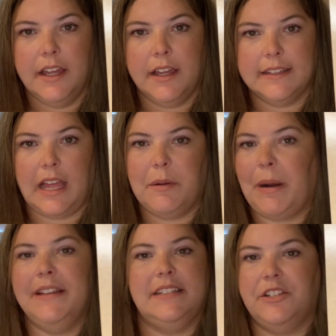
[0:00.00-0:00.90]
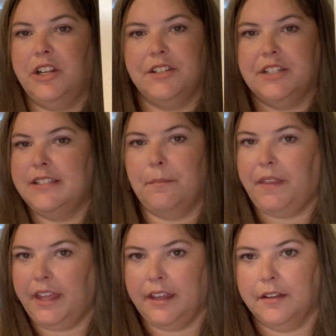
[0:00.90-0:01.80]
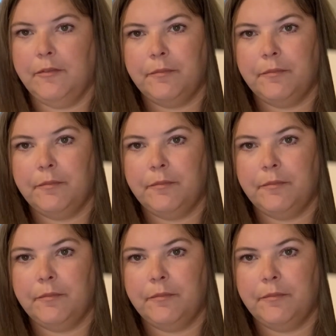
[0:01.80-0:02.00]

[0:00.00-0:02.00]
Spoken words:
because I would probably stitch it on just something